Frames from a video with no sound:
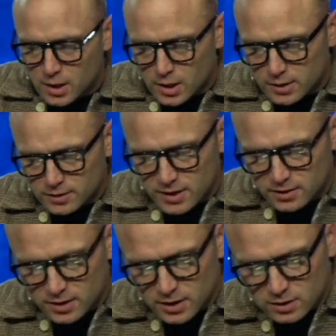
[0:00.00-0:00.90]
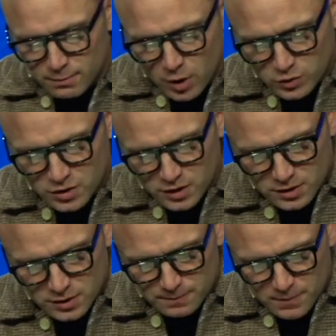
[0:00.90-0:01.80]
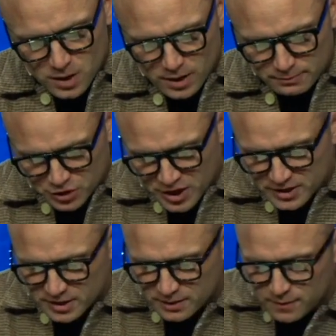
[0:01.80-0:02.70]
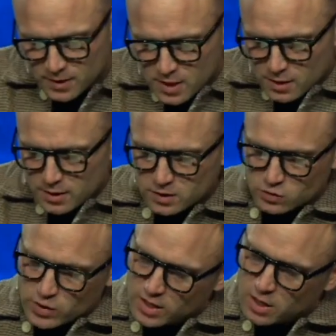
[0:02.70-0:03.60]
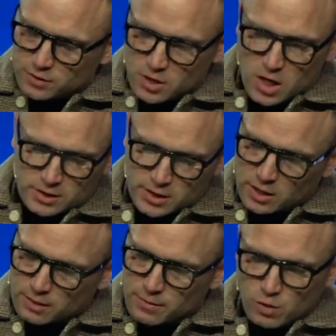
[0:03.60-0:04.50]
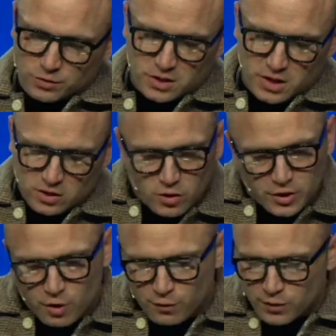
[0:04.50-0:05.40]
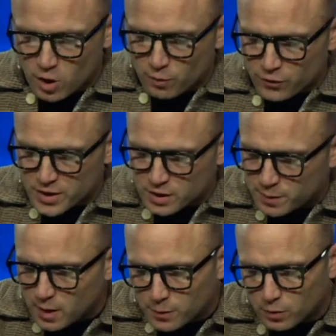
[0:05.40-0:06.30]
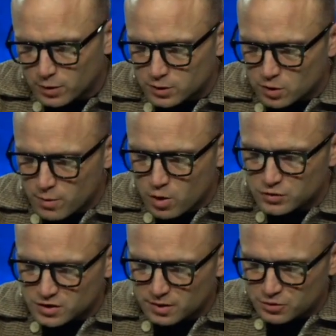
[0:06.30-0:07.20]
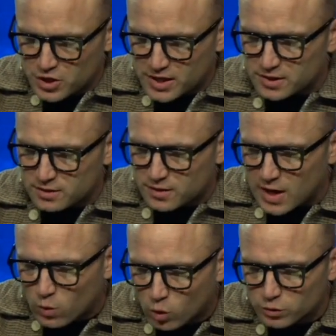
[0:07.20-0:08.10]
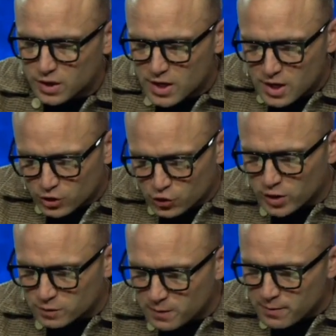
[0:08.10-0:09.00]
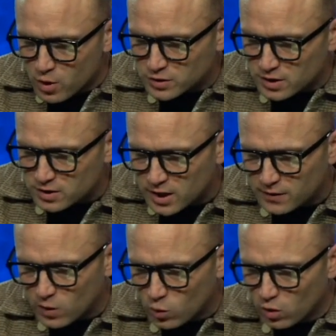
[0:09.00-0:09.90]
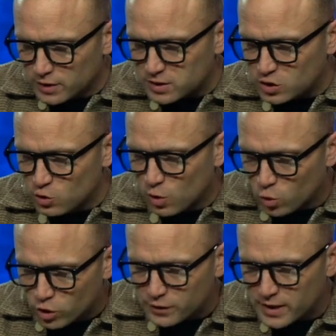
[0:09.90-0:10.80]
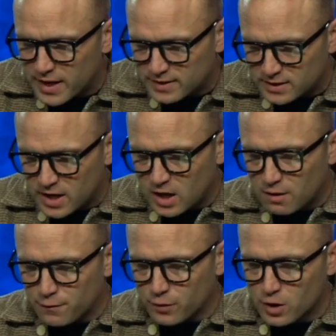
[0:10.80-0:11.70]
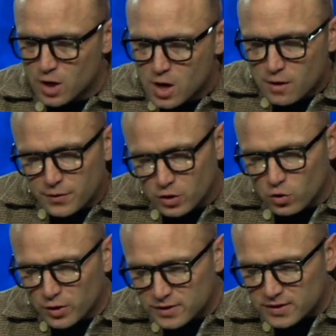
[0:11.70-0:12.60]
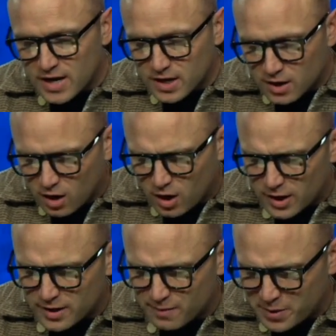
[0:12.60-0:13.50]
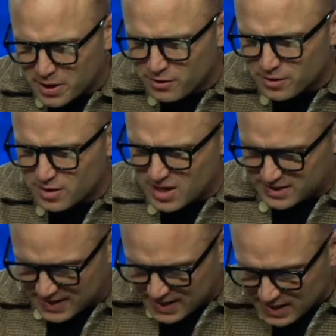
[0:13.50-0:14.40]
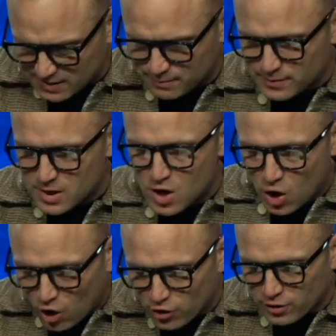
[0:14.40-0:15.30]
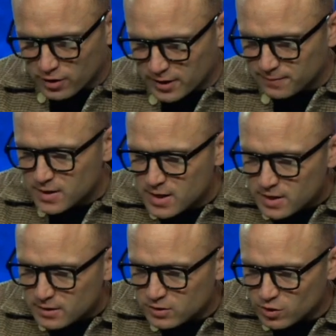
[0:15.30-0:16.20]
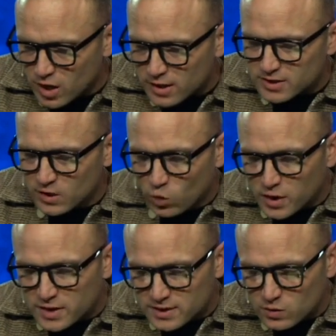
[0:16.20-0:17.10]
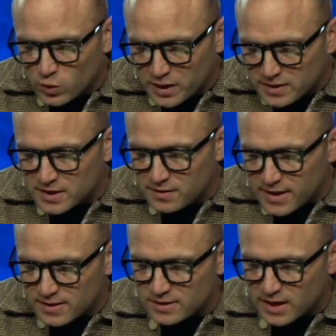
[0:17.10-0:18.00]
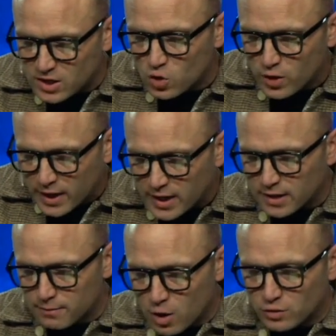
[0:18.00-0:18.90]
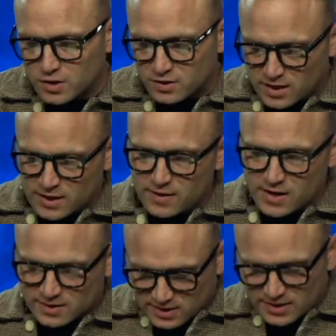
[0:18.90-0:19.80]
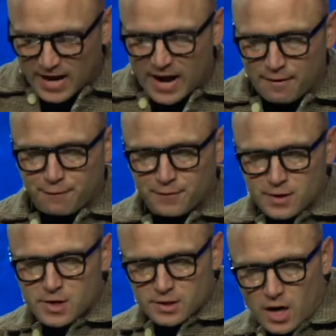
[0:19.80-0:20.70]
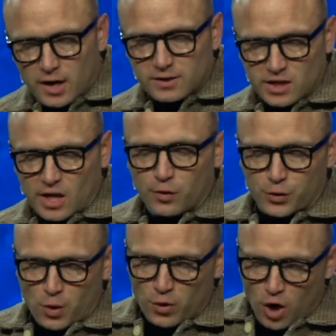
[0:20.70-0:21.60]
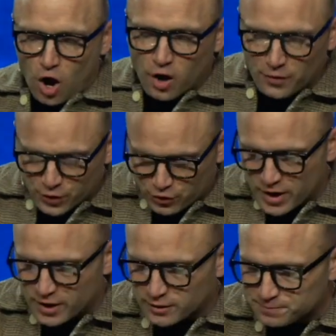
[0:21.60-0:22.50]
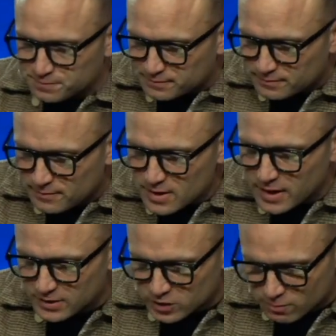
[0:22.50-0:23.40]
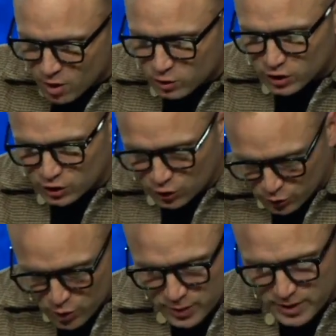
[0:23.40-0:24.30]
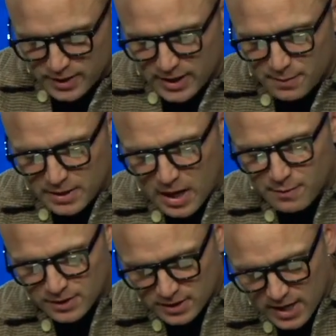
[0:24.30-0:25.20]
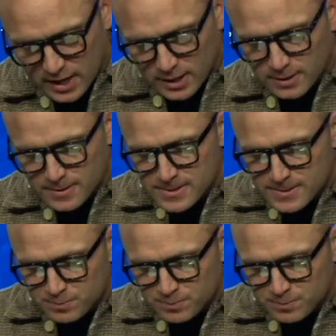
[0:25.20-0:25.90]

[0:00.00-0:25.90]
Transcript: It says this, Moses objected. This is right on God telling Moses he's going to go help free his people. And so Moses objected. They won't trust me, Moses said. They won't listen to a word that I say, for they're going to say God appeared to him hardly. So God said, what is it that is in your hand? Moses said, a staff. God said, throw it on the ground. And so Moses threw it, and it became a snake.